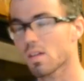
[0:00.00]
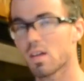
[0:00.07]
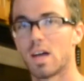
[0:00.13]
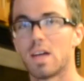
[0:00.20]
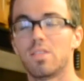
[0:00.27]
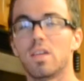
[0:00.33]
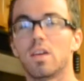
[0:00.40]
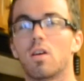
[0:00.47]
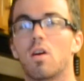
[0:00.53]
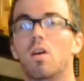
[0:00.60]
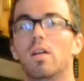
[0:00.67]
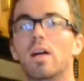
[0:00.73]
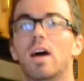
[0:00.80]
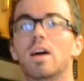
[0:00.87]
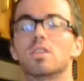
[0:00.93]
I think
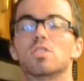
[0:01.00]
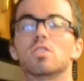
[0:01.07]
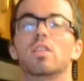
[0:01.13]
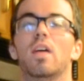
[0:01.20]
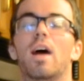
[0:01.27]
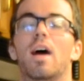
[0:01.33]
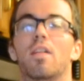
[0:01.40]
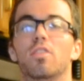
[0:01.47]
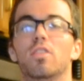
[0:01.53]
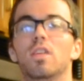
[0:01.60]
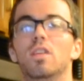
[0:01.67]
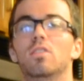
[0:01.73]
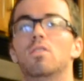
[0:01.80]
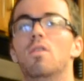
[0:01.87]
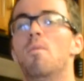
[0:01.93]
all
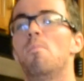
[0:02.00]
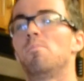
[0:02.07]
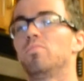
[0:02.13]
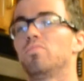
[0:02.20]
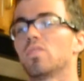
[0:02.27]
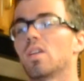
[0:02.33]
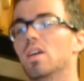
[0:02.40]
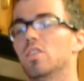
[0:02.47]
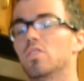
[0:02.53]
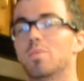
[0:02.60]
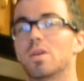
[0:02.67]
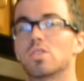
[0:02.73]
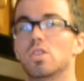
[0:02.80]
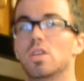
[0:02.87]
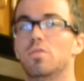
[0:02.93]
athletes,
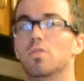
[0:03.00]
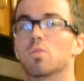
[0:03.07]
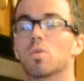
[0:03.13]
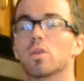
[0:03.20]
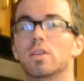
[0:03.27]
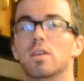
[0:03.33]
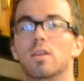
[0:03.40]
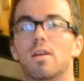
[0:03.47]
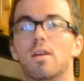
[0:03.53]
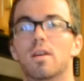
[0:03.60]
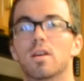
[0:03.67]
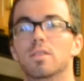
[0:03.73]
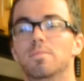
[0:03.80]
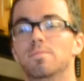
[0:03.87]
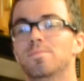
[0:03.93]
especially if you're working
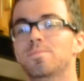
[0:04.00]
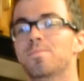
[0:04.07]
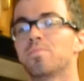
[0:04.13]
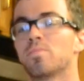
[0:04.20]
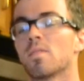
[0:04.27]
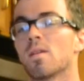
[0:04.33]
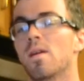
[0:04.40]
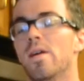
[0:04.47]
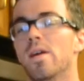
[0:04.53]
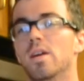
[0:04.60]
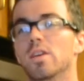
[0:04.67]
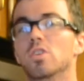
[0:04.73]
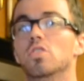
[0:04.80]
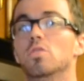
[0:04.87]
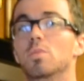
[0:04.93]
hard,
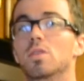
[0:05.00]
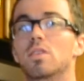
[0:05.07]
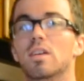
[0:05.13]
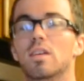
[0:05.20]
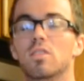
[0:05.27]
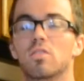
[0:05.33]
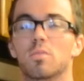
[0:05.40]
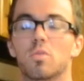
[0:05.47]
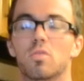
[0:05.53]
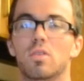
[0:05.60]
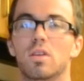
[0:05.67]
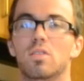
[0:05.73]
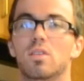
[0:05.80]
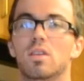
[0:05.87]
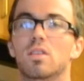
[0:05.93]
you should be taking some
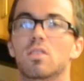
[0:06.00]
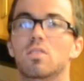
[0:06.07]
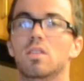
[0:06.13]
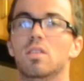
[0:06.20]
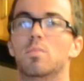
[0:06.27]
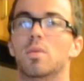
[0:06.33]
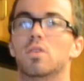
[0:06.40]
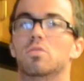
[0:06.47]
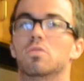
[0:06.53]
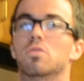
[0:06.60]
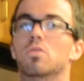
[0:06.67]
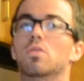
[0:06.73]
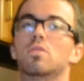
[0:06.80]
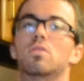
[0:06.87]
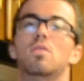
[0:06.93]
creatine to see the best
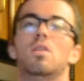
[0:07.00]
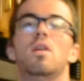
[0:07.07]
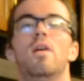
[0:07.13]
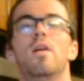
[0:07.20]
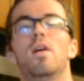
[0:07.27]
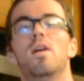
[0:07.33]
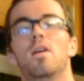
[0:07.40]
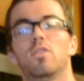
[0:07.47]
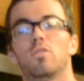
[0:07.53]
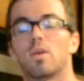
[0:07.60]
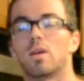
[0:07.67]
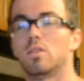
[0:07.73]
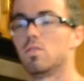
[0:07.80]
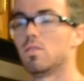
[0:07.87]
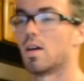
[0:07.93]
results. So
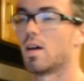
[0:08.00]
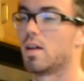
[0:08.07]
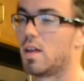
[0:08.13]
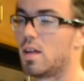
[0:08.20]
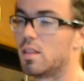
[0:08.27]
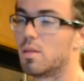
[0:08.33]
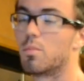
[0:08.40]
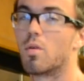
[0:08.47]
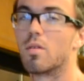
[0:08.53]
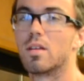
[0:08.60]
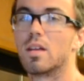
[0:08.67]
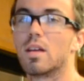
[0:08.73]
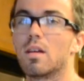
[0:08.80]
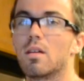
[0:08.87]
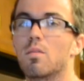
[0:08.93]
I do that in the
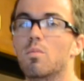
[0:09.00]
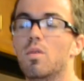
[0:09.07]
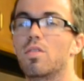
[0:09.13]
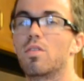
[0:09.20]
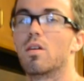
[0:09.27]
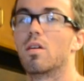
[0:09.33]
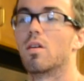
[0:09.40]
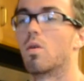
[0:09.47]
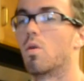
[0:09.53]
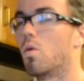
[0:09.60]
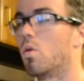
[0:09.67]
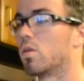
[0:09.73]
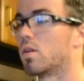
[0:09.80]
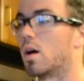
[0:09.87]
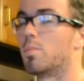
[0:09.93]
morning with a
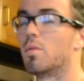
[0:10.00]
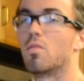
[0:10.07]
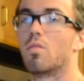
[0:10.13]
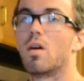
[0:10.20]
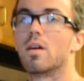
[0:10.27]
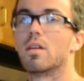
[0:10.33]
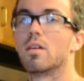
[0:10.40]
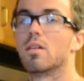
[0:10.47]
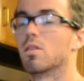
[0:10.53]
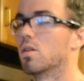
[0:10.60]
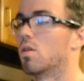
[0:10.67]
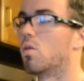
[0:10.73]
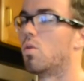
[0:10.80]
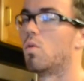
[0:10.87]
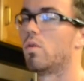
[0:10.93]
whole cup of water or a
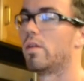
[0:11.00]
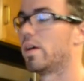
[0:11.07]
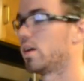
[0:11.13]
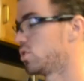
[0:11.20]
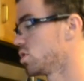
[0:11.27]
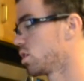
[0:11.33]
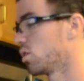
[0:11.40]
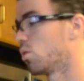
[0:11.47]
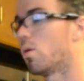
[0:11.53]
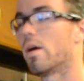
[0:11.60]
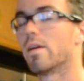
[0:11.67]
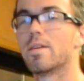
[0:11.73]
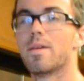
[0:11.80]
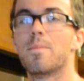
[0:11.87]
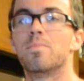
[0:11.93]
whole like jug of
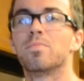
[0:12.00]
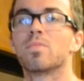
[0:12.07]
water,